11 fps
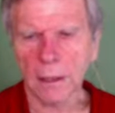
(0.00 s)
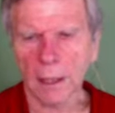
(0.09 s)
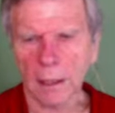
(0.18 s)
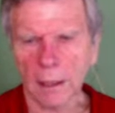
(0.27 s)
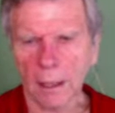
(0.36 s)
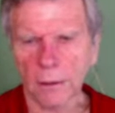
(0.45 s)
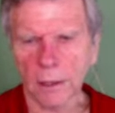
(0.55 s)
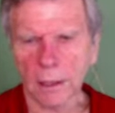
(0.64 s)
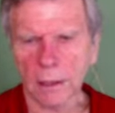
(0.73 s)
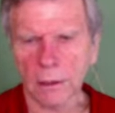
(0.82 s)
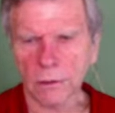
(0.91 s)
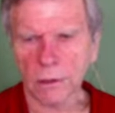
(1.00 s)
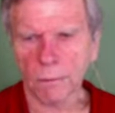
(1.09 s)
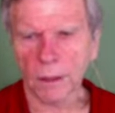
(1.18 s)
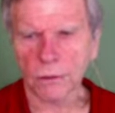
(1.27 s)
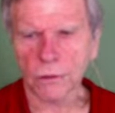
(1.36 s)
that I think does the
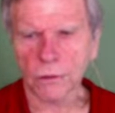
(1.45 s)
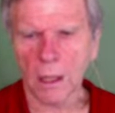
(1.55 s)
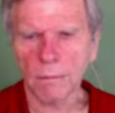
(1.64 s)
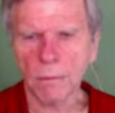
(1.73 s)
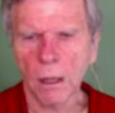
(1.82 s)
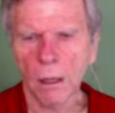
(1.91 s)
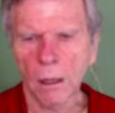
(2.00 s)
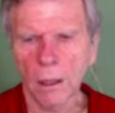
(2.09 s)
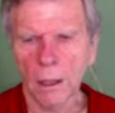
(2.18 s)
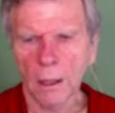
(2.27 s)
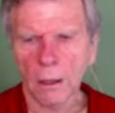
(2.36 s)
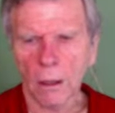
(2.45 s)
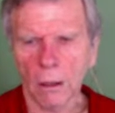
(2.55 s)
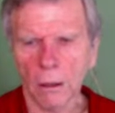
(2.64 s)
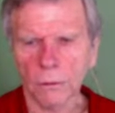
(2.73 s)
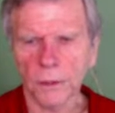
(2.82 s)
best job,
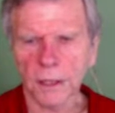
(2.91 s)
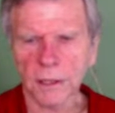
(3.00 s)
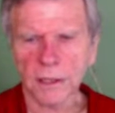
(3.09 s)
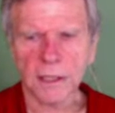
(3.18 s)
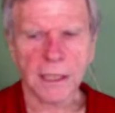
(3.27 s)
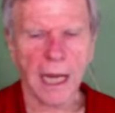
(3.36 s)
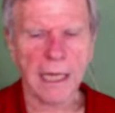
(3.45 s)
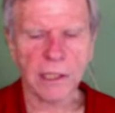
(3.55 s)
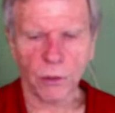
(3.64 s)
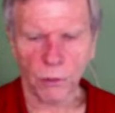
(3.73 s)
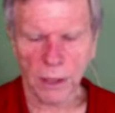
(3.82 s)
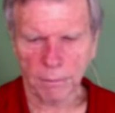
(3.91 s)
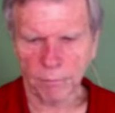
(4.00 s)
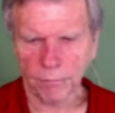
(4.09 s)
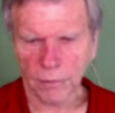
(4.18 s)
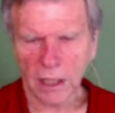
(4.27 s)
called SkyStream.
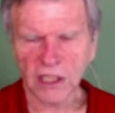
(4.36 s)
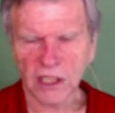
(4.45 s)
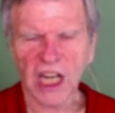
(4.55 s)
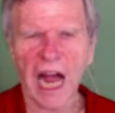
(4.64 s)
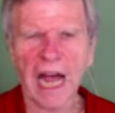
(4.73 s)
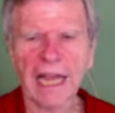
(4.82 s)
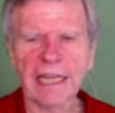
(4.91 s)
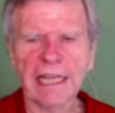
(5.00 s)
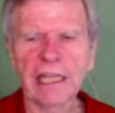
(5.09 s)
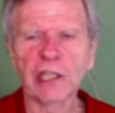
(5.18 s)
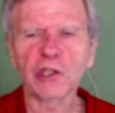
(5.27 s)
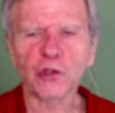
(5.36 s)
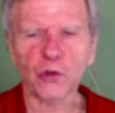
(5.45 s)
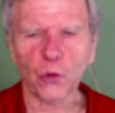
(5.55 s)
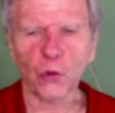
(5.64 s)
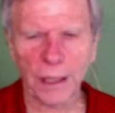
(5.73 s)

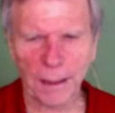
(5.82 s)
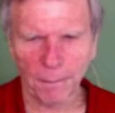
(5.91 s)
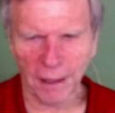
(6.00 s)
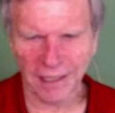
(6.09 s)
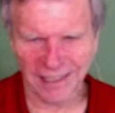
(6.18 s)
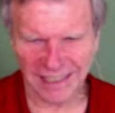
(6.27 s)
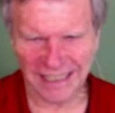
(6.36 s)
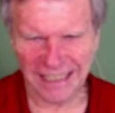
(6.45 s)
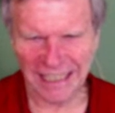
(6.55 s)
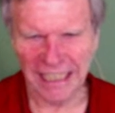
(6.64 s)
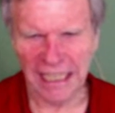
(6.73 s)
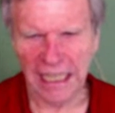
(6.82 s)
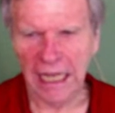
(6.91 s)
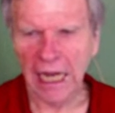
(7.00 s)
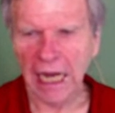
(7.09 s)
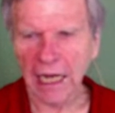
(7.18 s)
SkyStream.
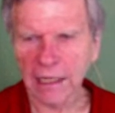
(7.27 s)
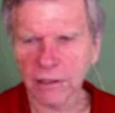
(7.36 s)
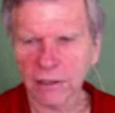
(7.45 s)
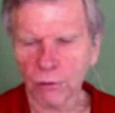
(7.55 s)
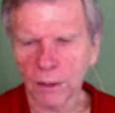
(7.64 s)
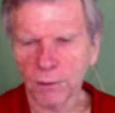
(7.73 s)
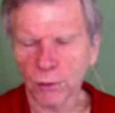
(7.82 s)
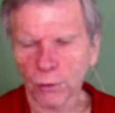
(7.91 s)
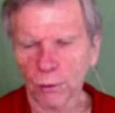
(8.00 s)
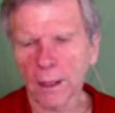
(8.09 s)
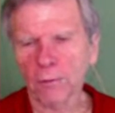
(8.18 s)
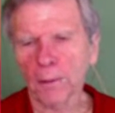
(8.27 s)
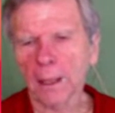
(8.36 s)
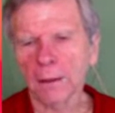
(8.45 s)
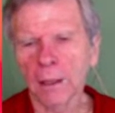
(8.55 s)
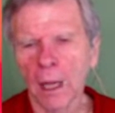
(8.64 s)
Ice cream, never
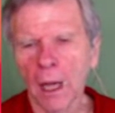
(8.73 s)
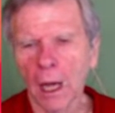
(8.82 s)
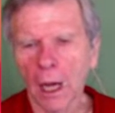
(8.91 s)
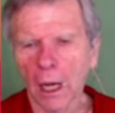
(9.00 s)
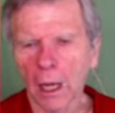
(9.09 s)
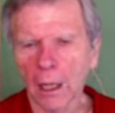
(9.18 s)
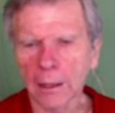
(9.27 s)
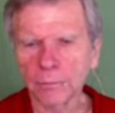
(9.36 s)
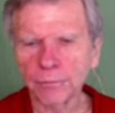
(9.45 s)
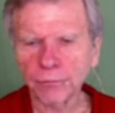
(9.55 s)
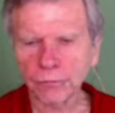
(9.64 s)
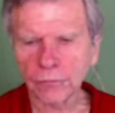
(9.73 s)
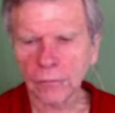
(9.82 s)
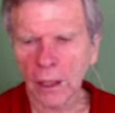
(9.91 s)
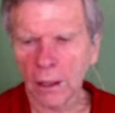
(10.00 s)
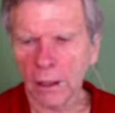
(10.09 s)
mind.
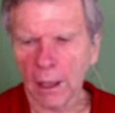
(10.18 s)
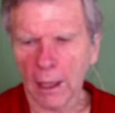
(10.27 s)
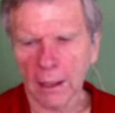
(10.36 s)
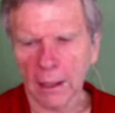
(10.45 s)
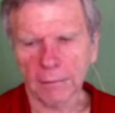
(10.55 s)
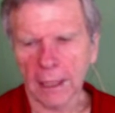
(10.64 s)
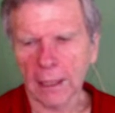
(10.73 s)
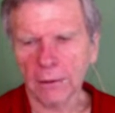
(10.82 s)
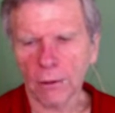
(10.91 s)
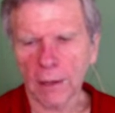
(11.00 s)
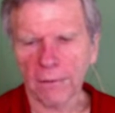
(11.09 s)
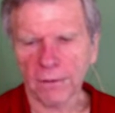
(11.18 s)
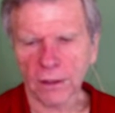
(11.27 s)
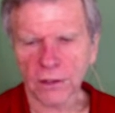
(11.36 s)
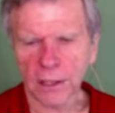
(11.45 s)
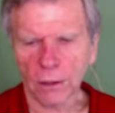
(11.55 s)
Again, they're having
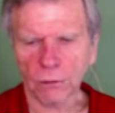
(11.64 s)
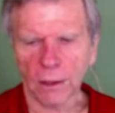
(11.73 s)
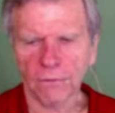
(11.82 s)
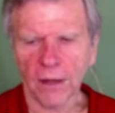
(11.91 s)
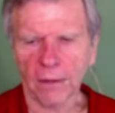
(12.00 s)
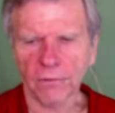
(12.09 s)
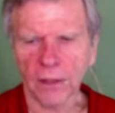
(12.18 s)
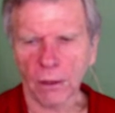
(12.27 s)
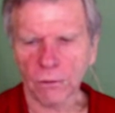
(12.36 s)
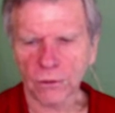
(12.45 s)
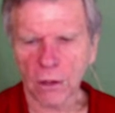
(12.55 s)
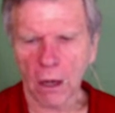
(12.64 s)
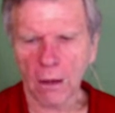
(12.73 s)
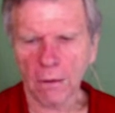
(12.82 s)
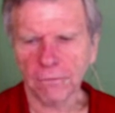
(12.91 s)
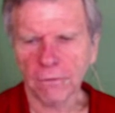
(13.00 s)
a sale, $25 off.